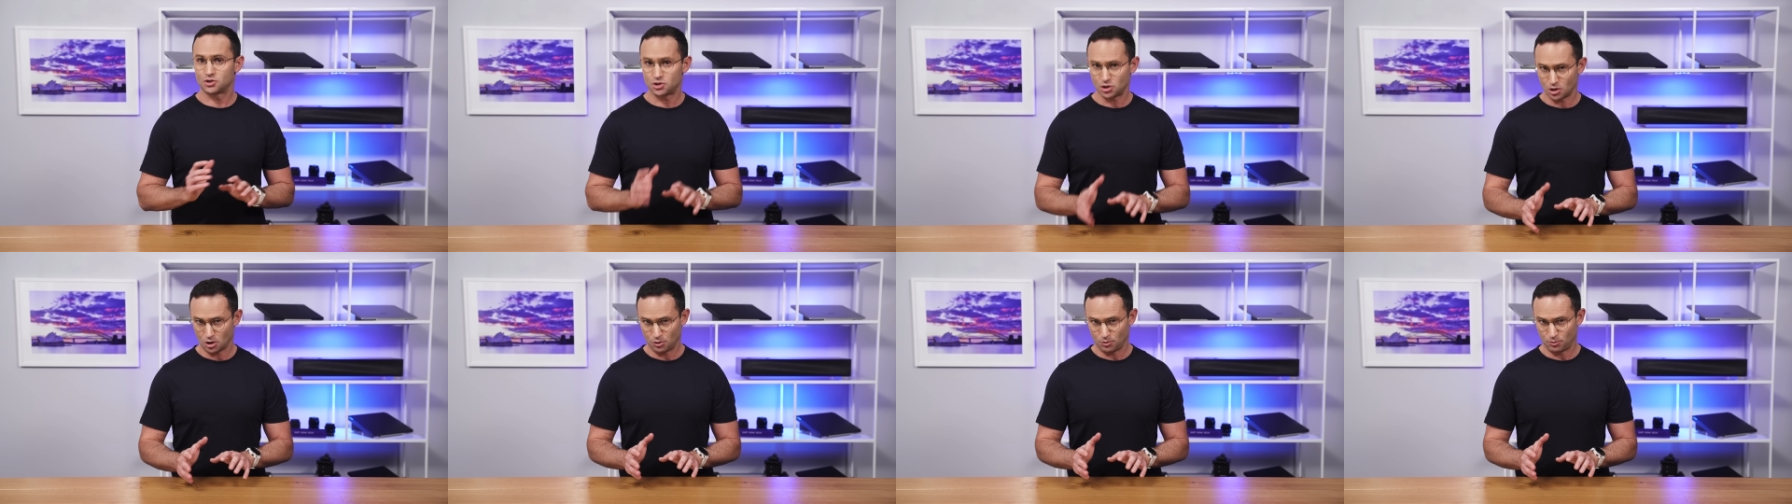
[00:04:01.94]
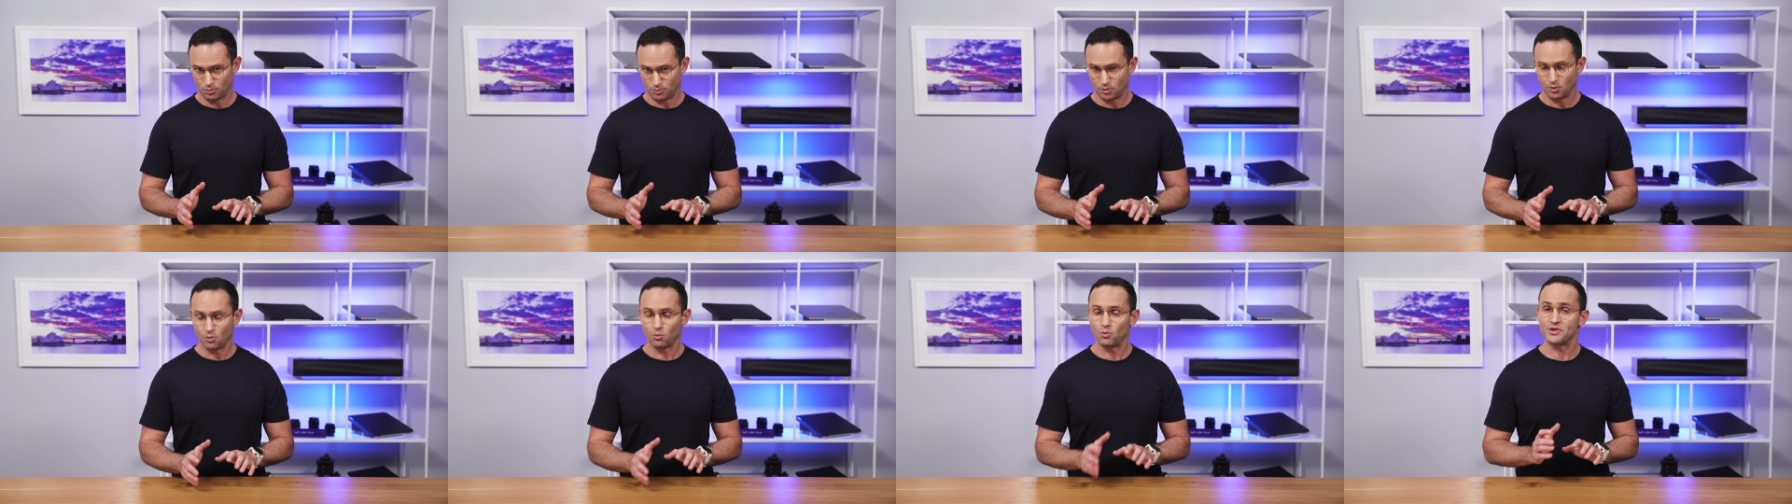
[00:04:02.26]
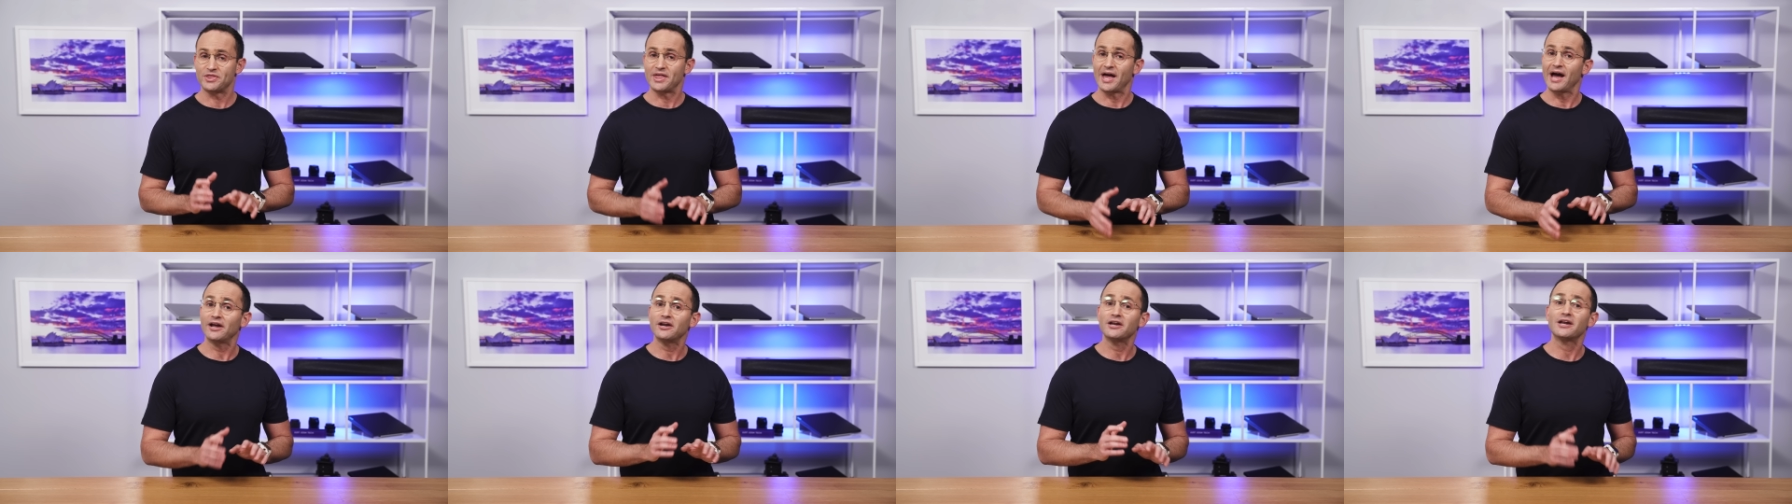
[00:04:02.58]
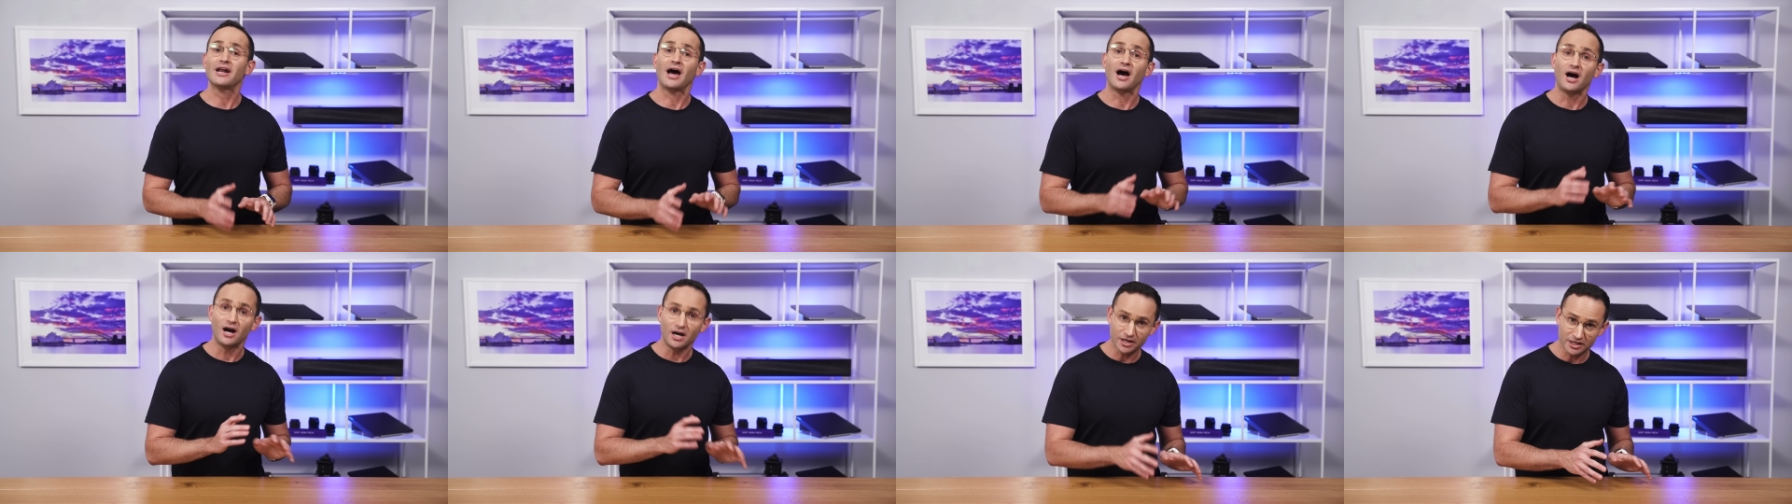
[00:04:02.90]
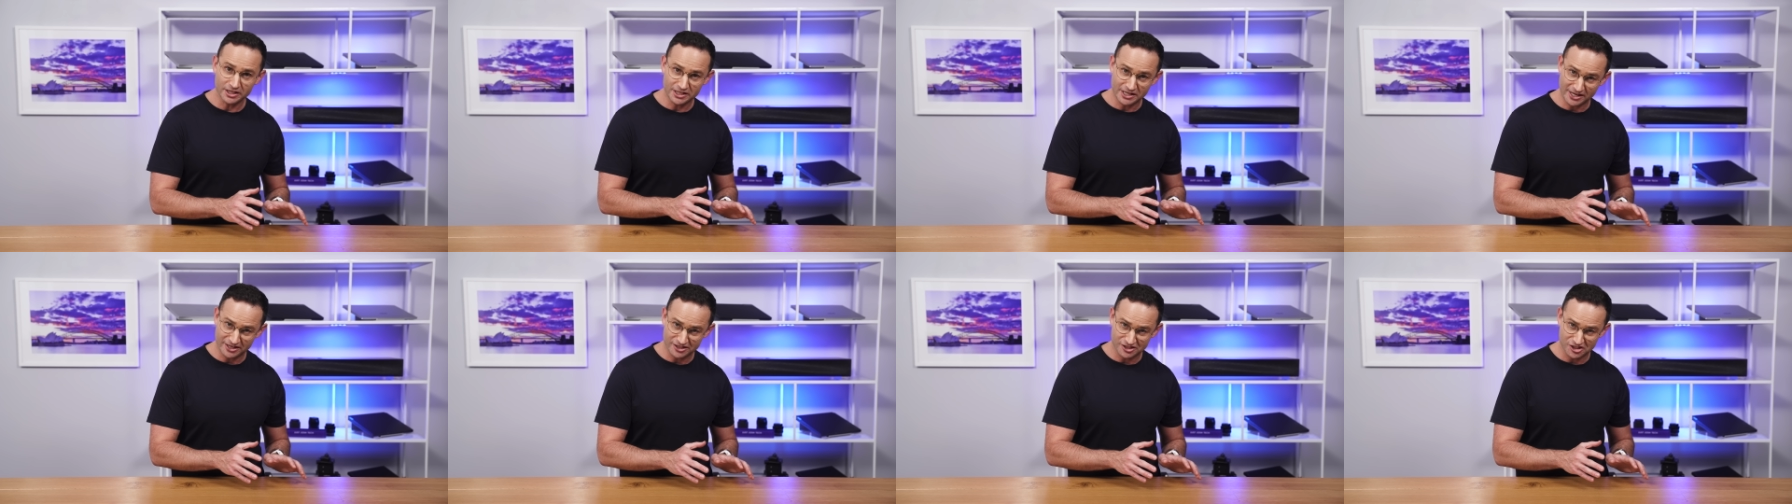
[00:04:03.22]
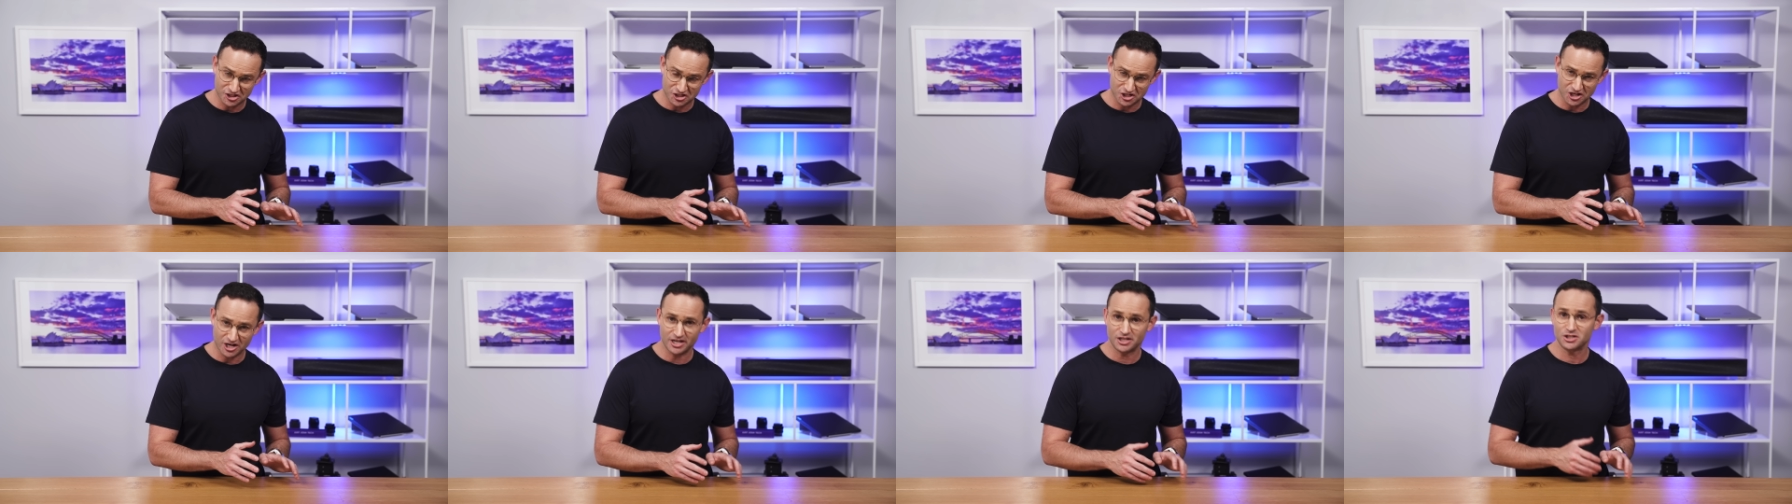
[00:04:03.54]
So, without an
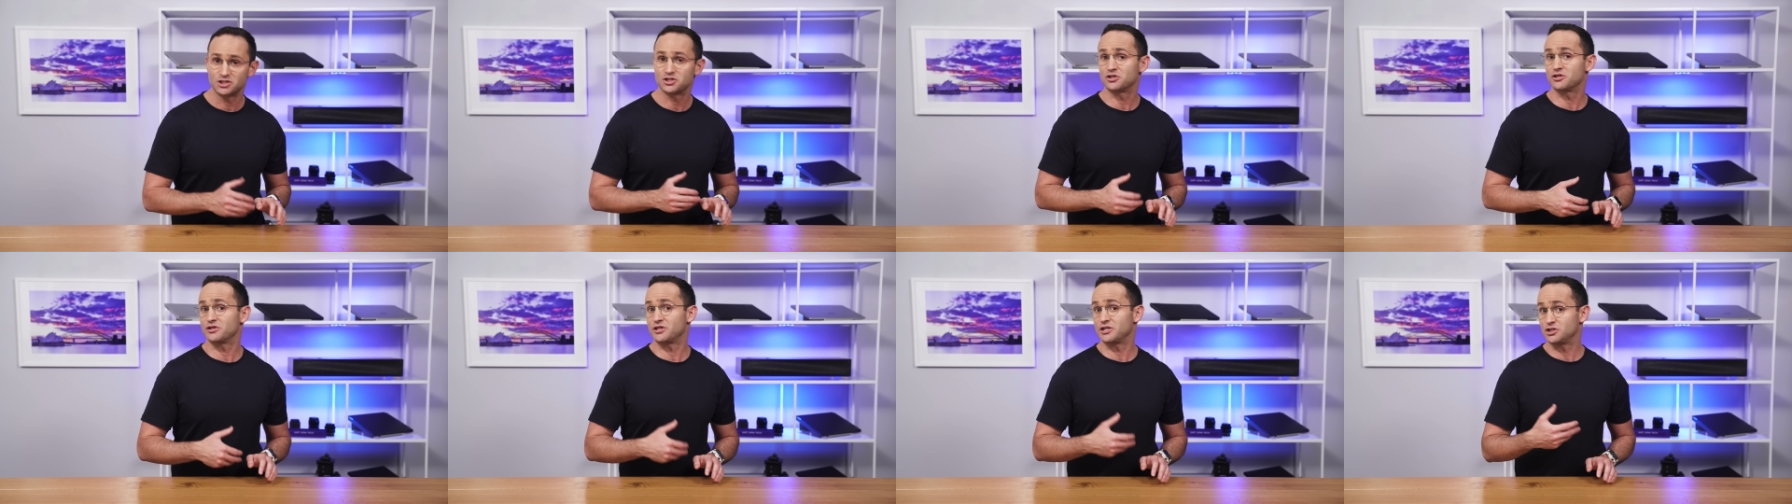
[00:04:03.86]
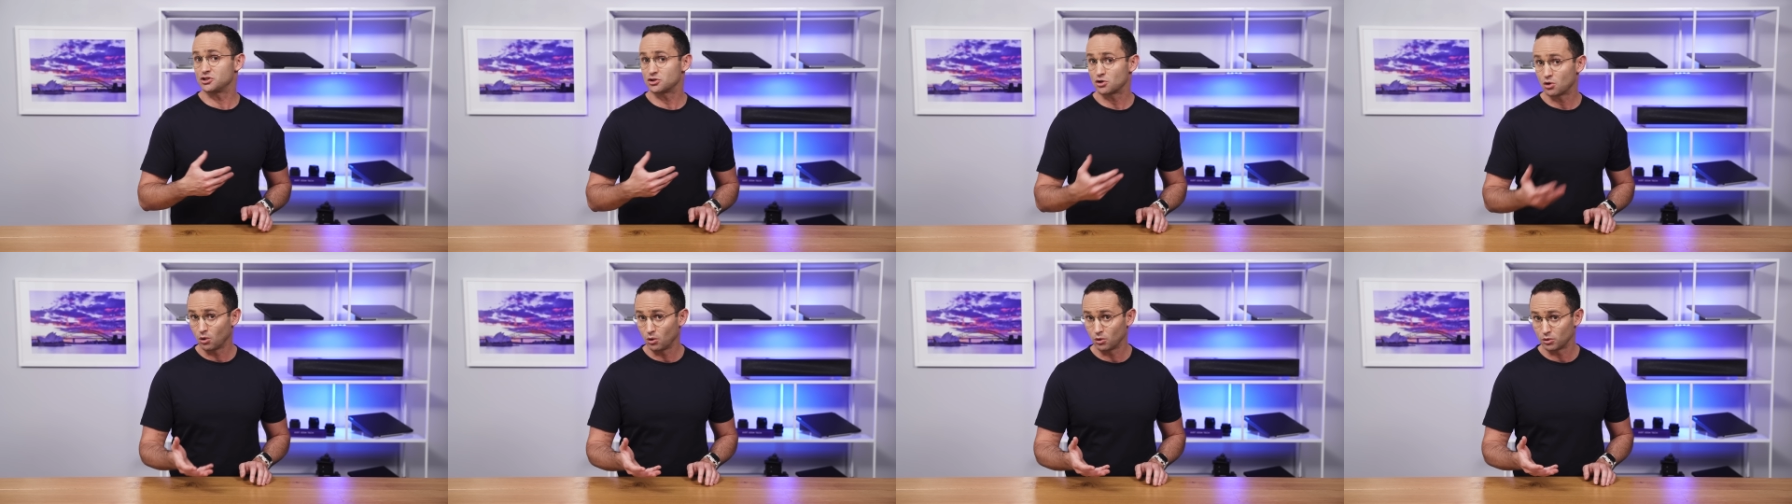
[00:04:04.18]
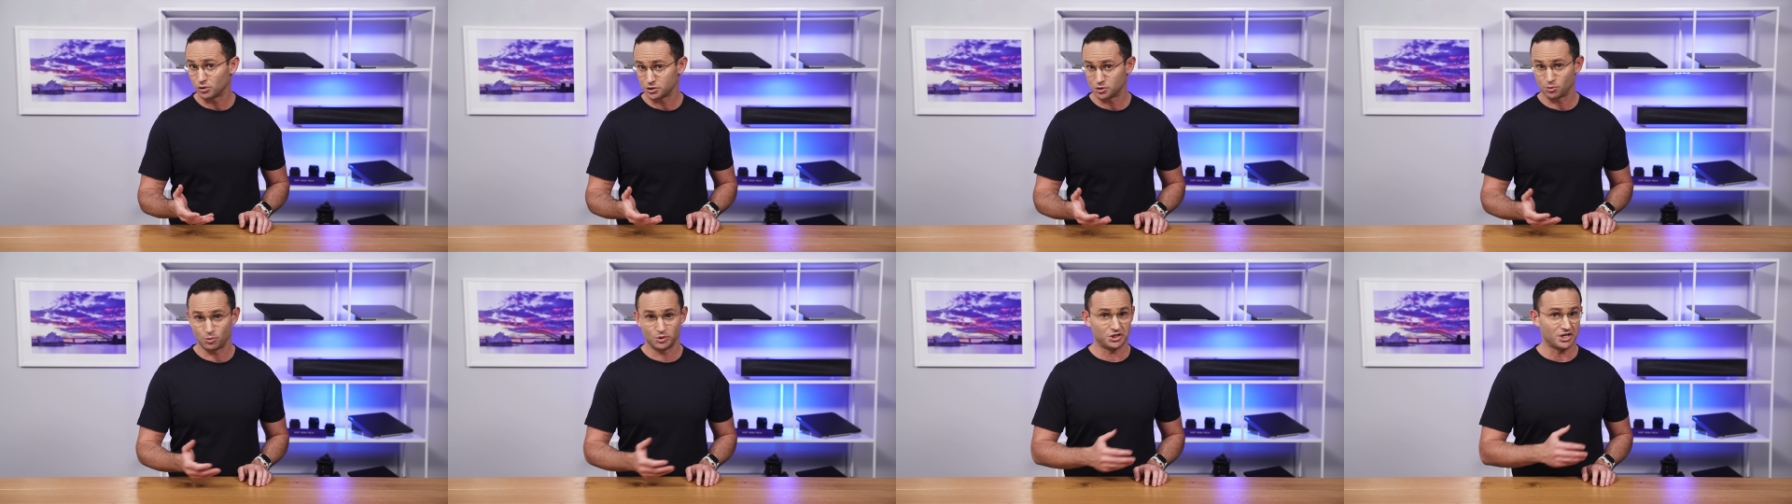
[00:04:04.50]
architecture change to these cores,